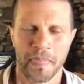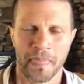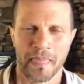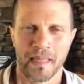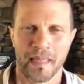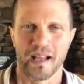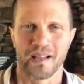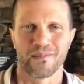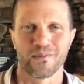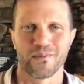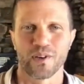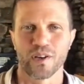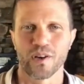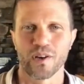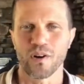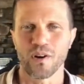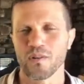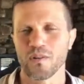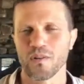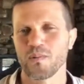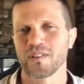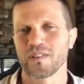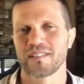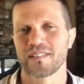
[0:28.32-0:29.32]
And we
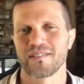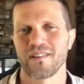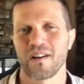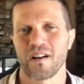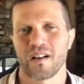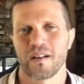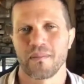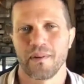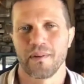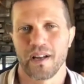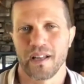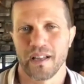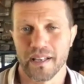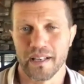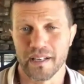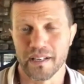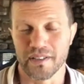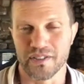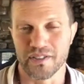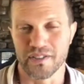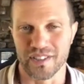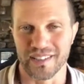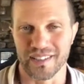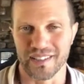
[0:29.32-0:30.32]
always talk about
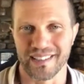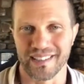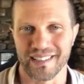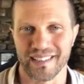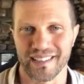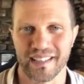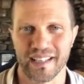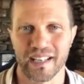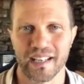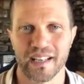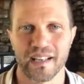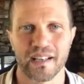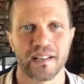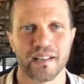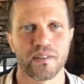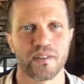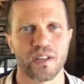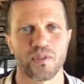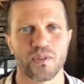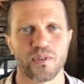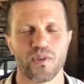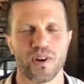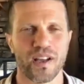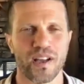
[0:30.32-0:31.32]
energy. Yeah,
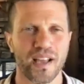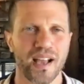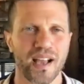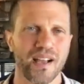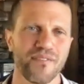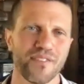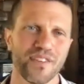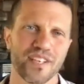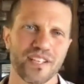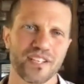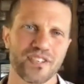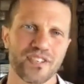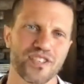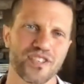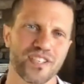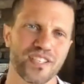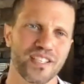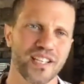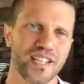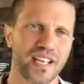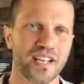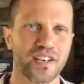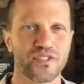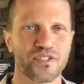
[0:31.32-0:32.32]
do I have energy?
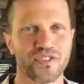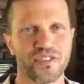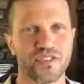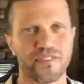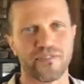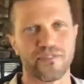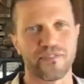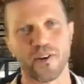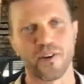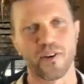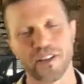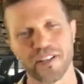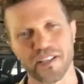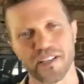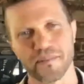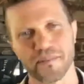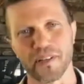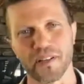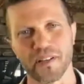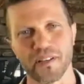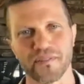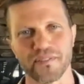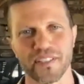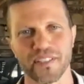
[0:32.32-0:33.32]
The energy fall in the
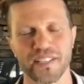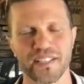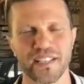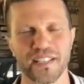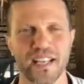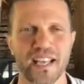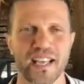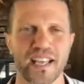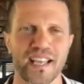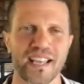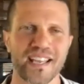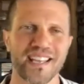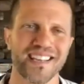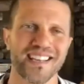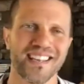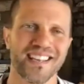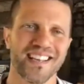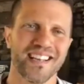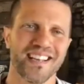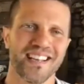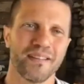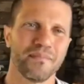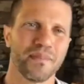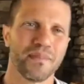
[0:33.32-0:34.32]
middle of the day?
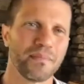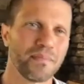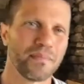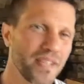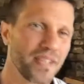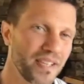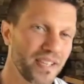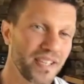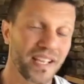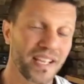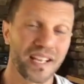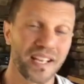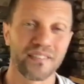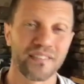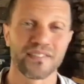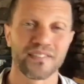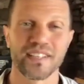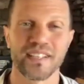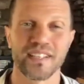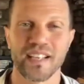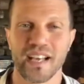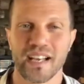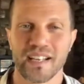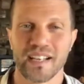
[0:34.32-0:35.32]
Maybe at the end of the
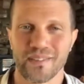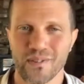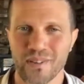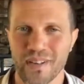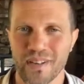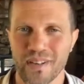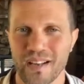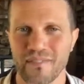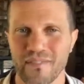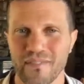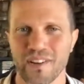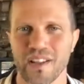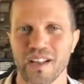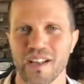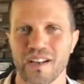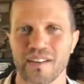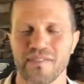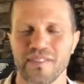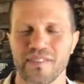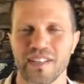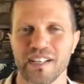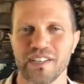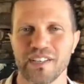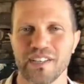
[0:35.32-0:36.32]
day, I don't have a lot
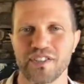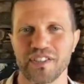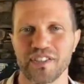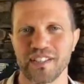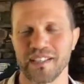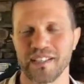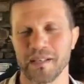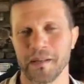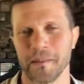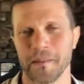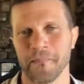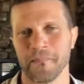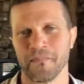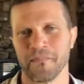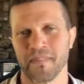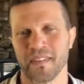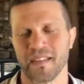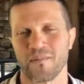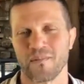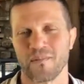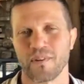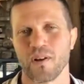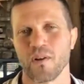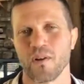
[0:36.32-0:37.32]
of energy.
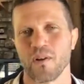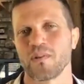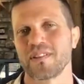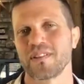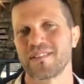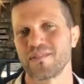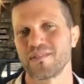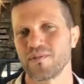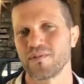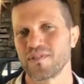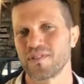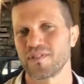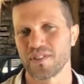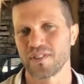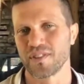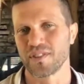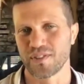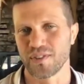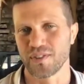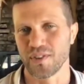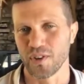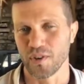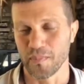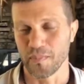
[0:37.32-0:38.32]
We always use this
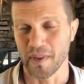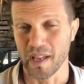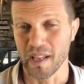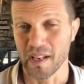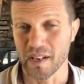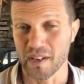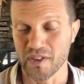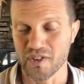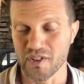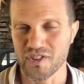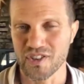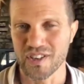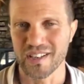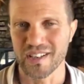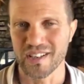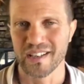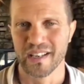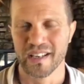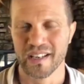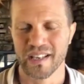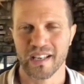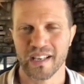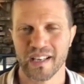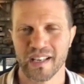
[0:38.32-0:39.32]
term energy
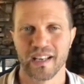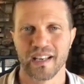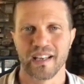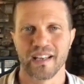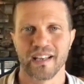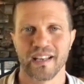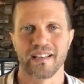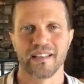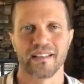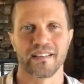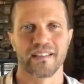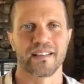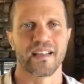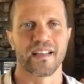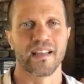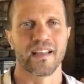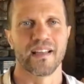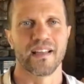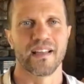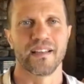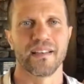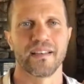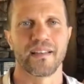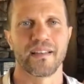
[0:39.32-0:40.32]
and
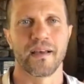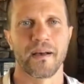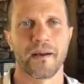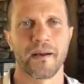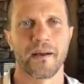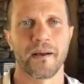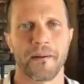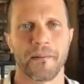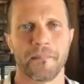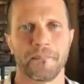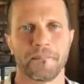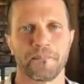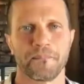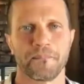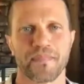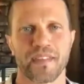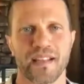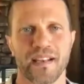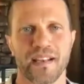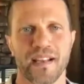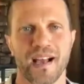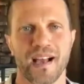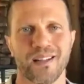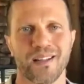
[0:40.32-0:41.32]

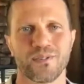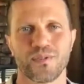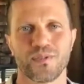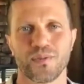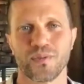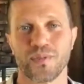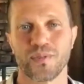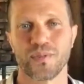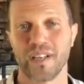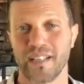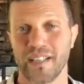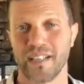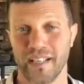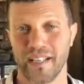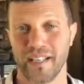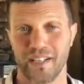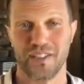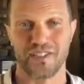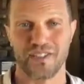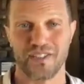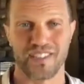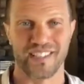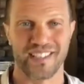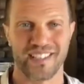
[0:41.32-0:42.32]
how to get
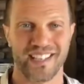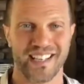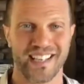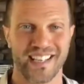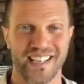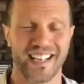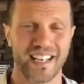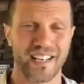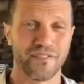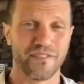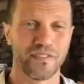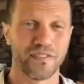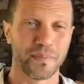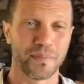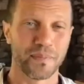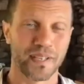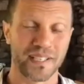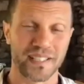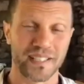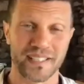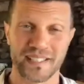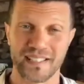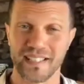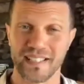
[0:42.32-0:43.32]
energy. And
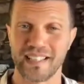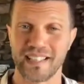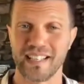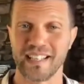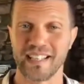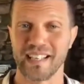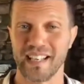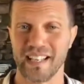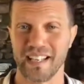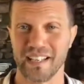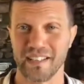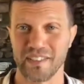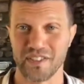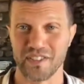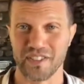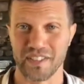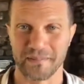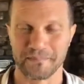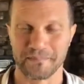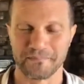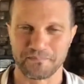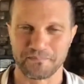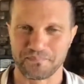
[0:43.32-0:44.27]
everybody's seeking energy.